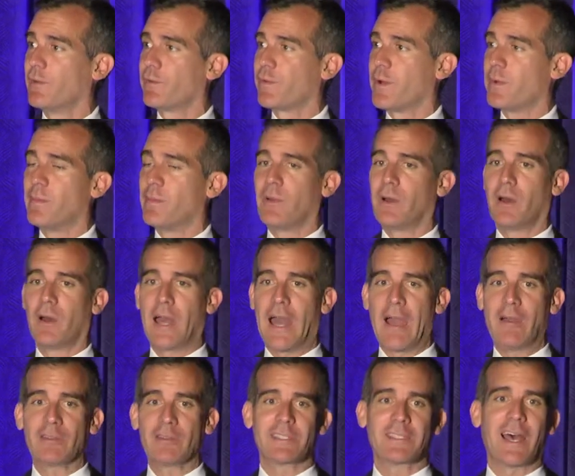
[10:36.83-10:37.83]
from
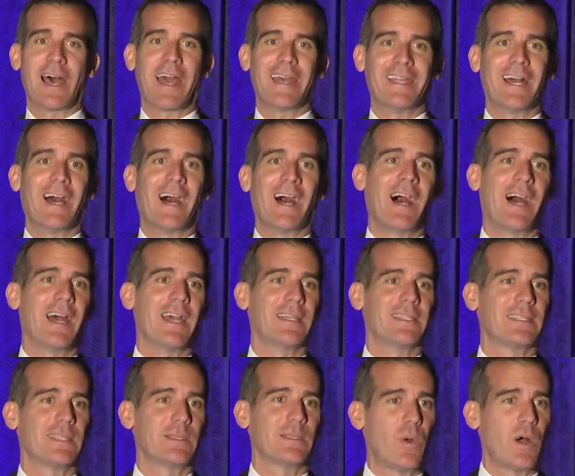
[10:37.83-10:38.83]
outside
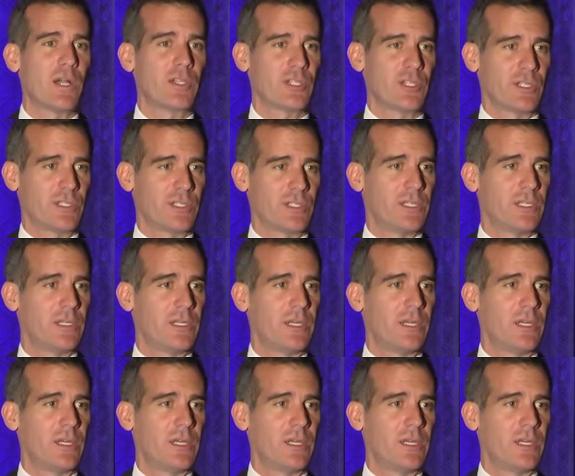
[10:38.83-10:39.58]
eyes in Washington.